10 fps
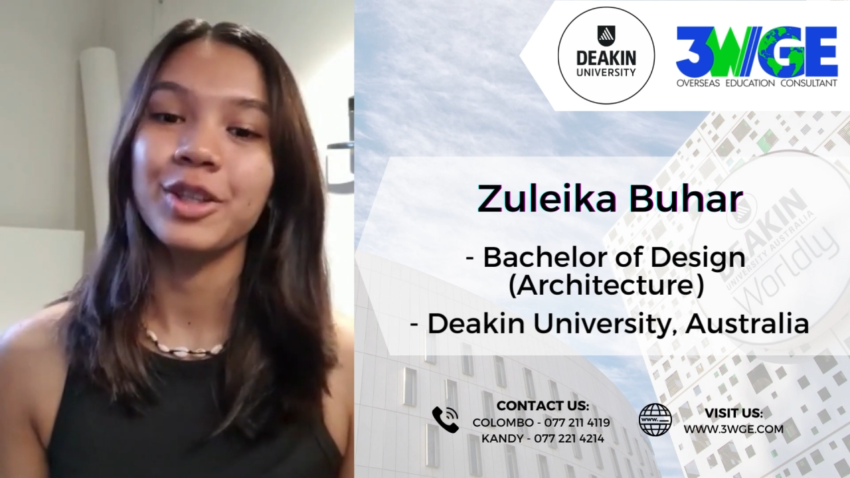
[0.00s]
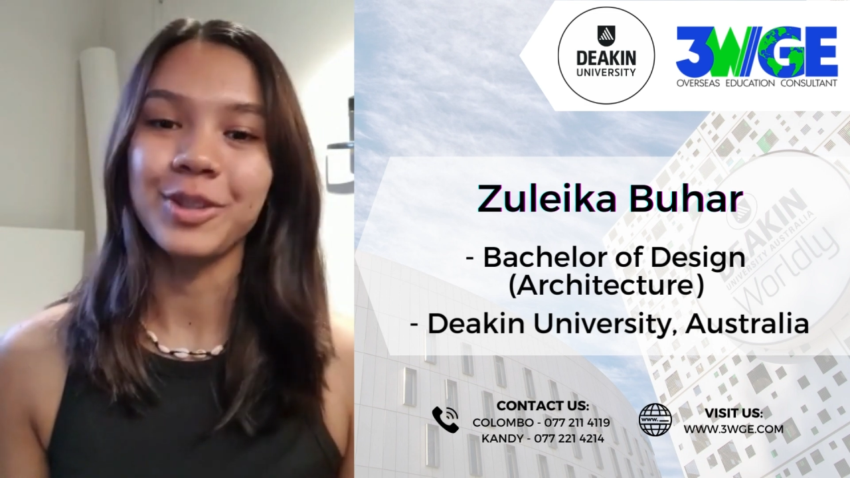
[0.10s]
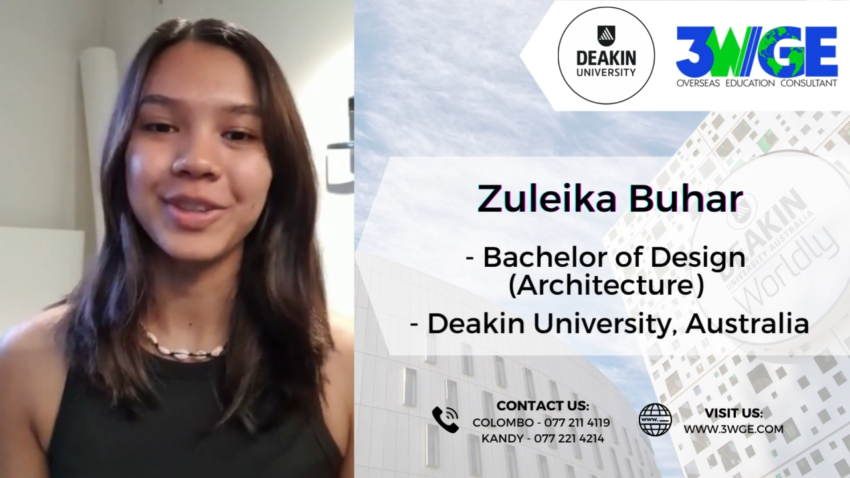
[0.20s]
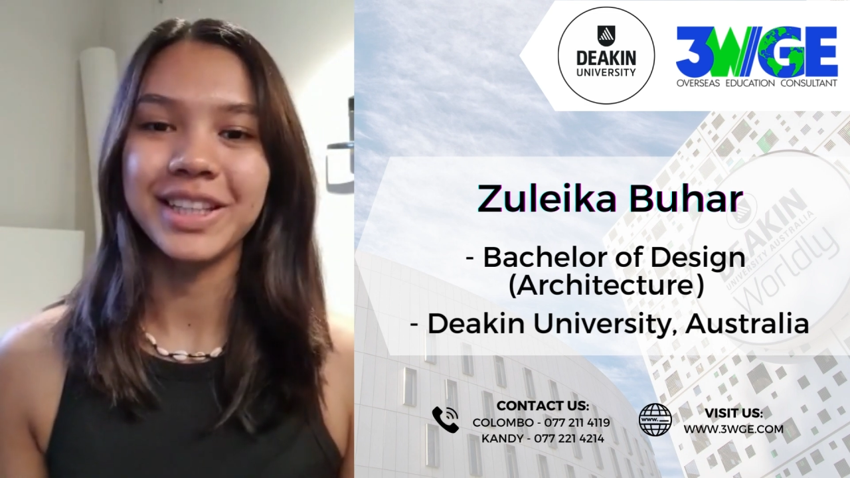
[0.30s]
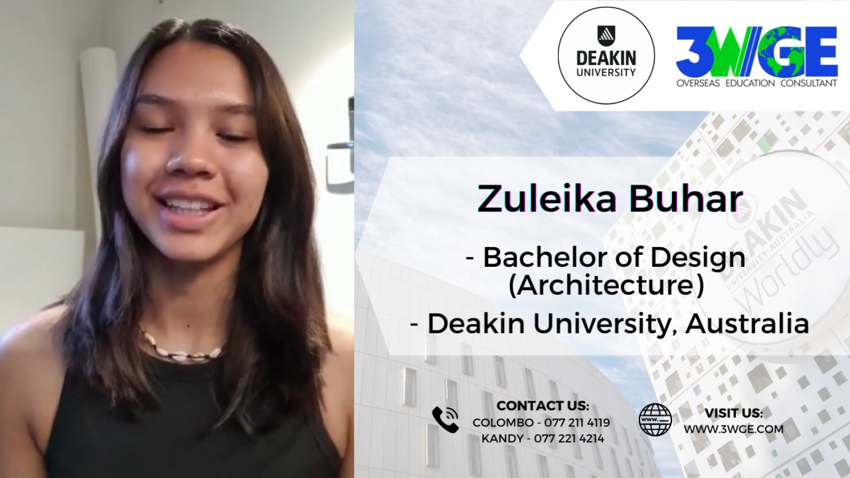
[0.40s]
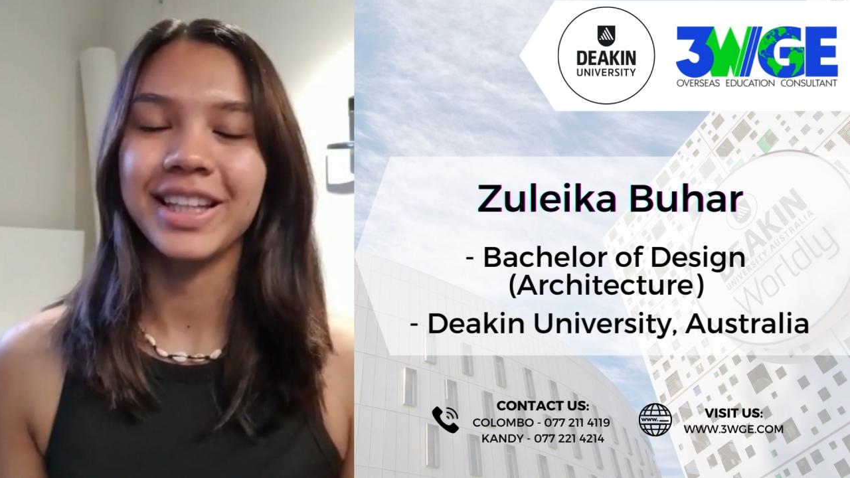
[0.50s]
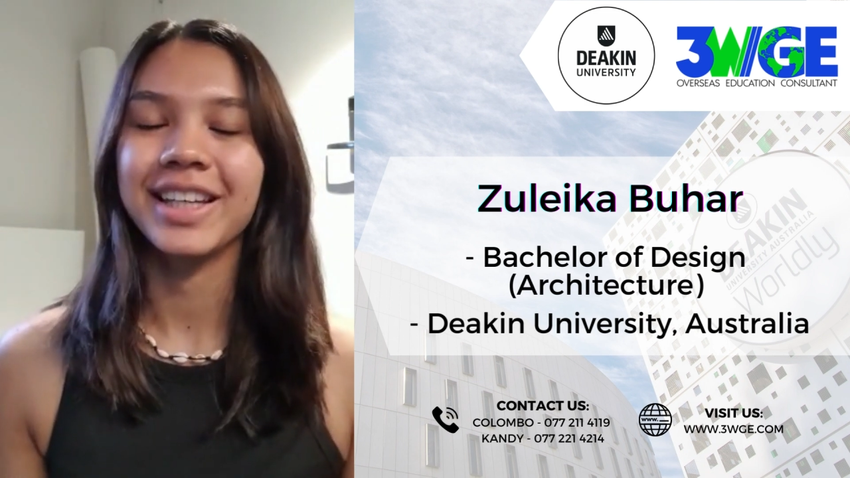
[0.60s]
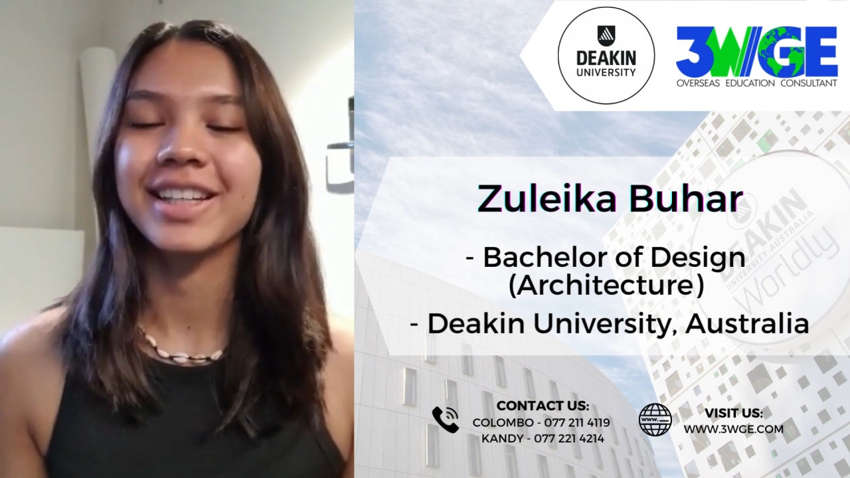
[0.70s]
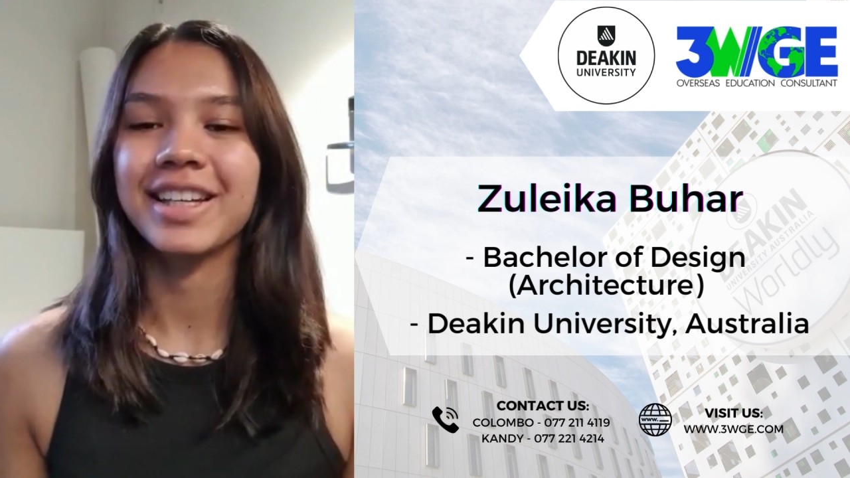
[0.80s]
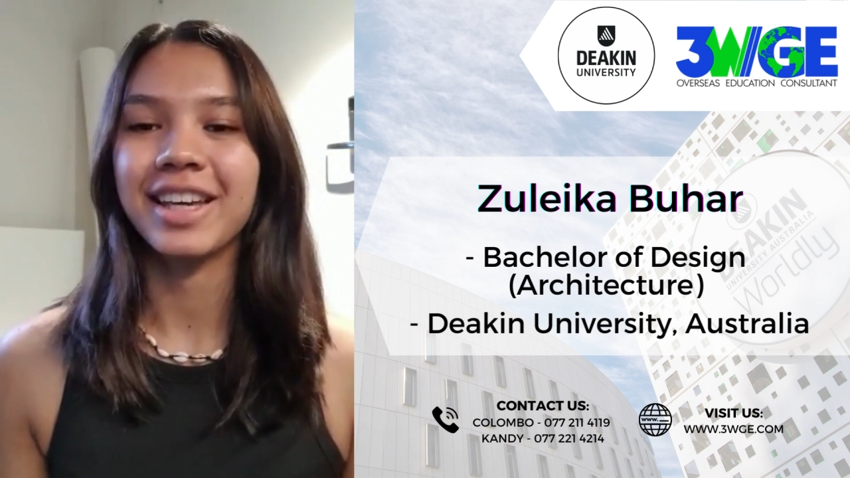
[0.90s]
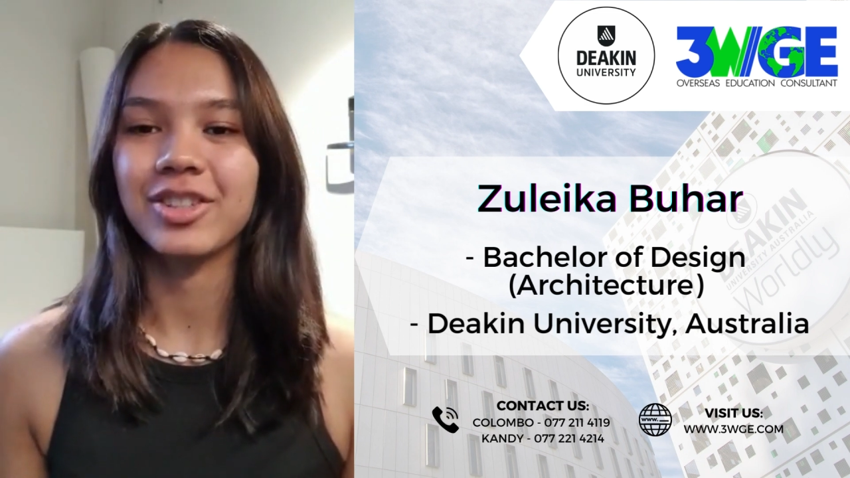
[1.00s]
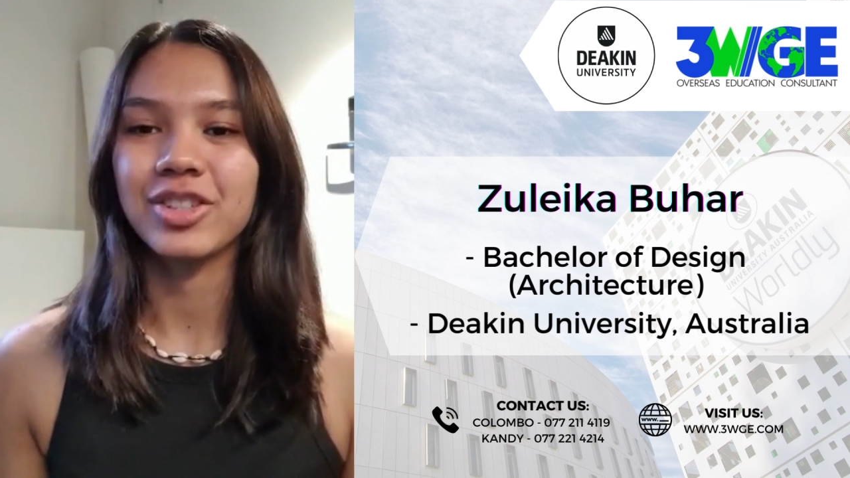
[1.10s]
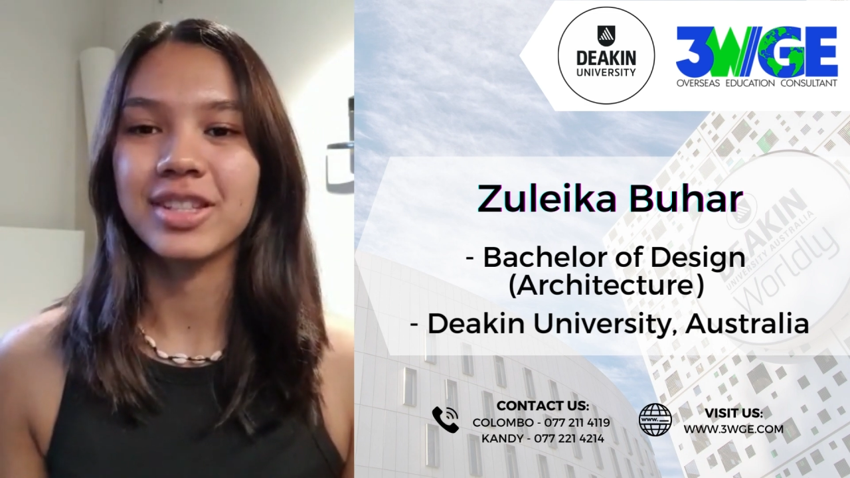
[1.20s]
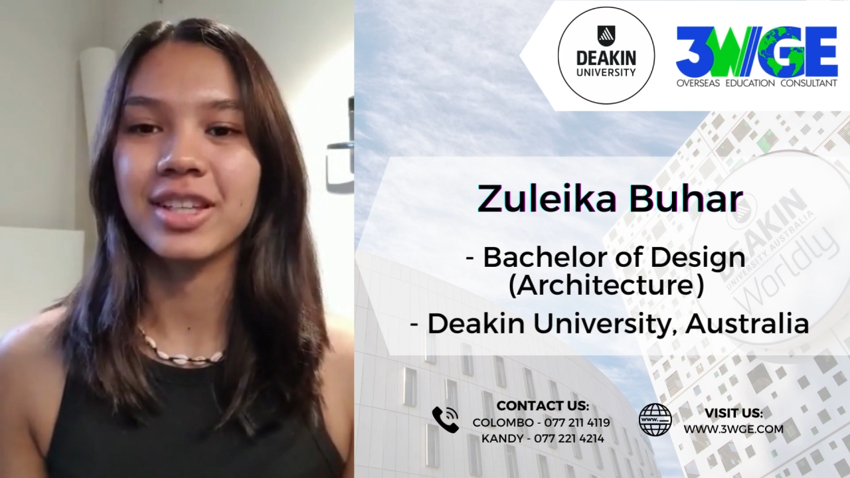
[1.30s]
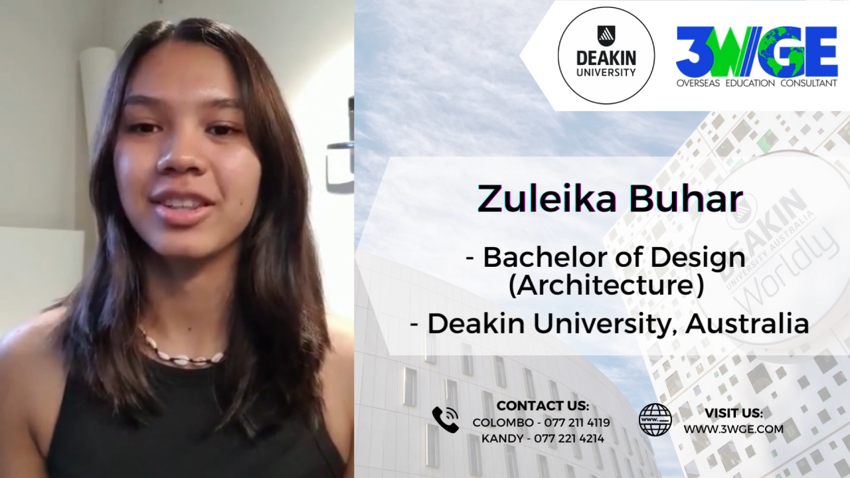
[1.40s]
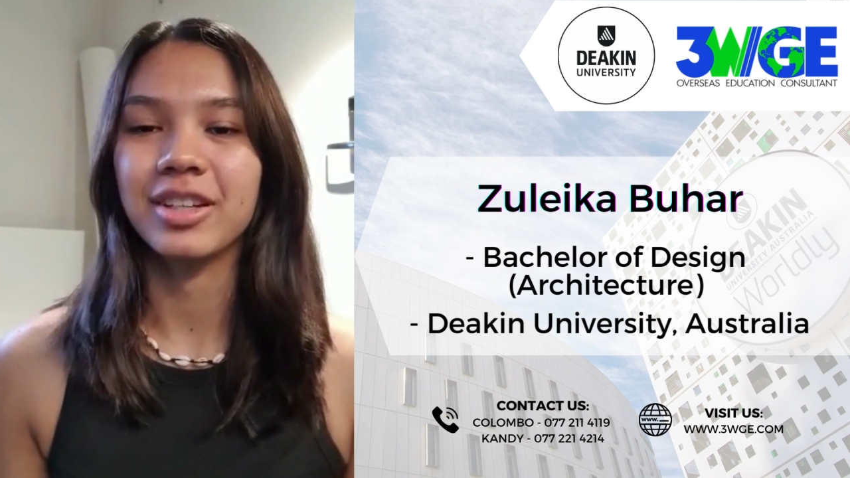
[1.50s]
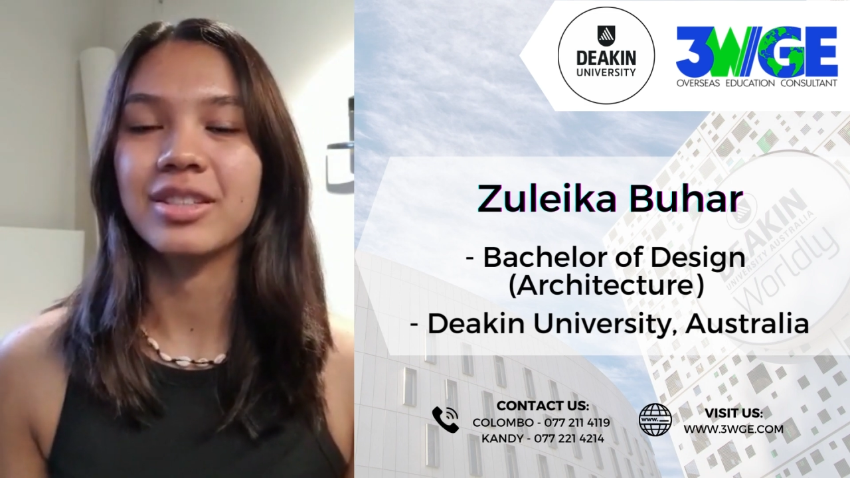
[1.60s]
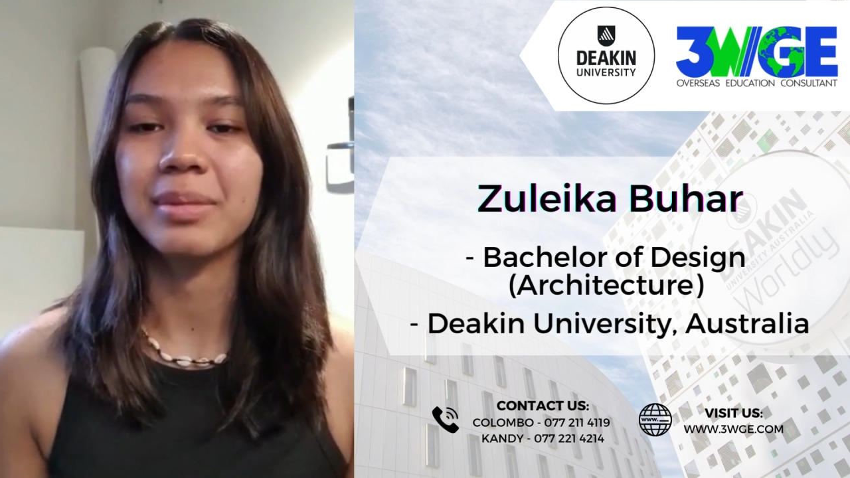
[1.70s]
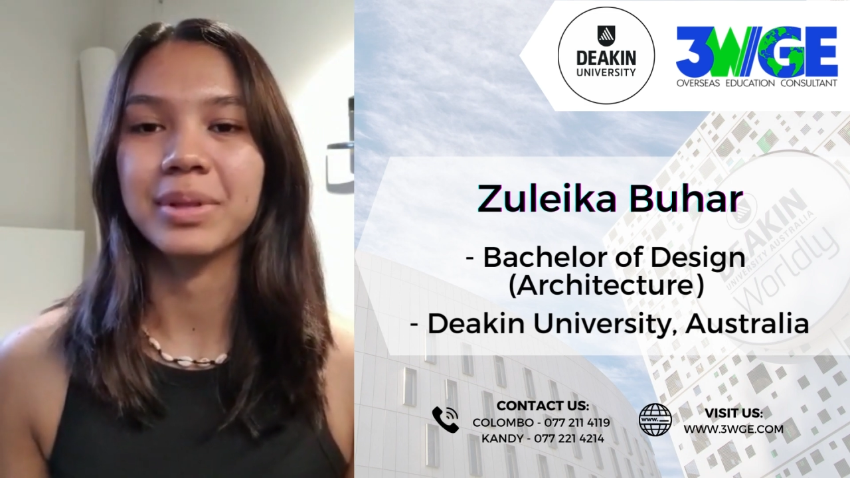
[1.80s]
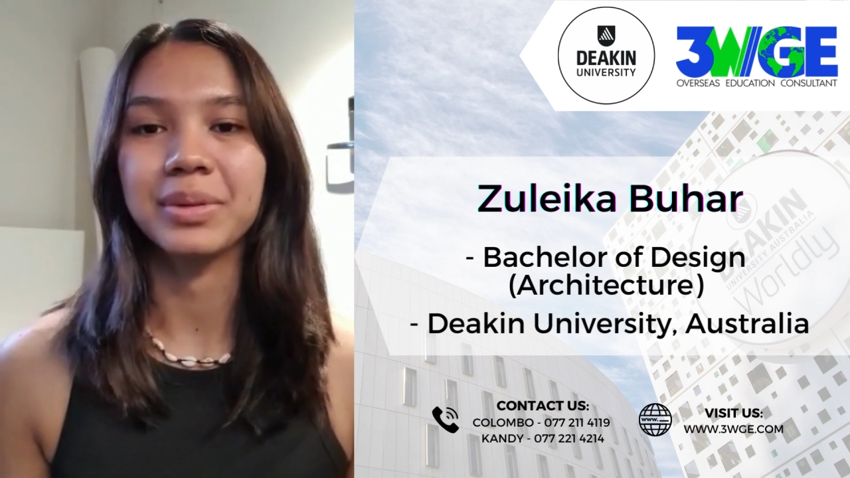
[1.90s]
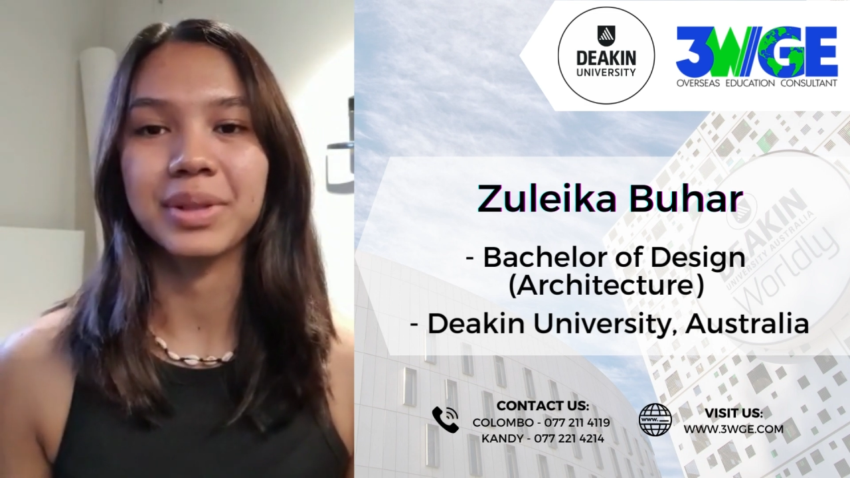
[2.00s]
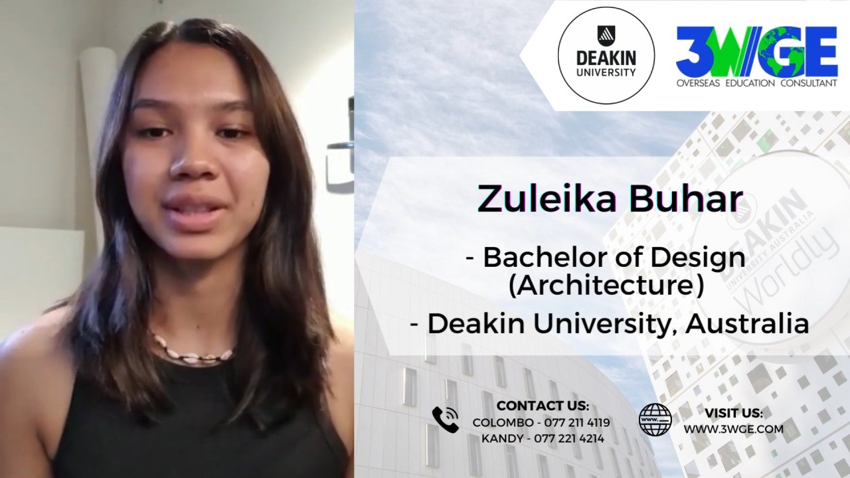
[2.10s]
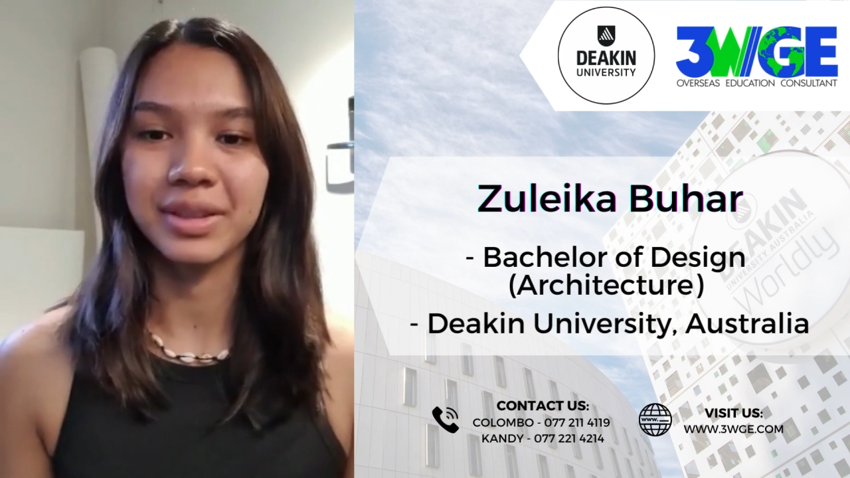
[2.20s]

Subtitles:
using the agency 3WE.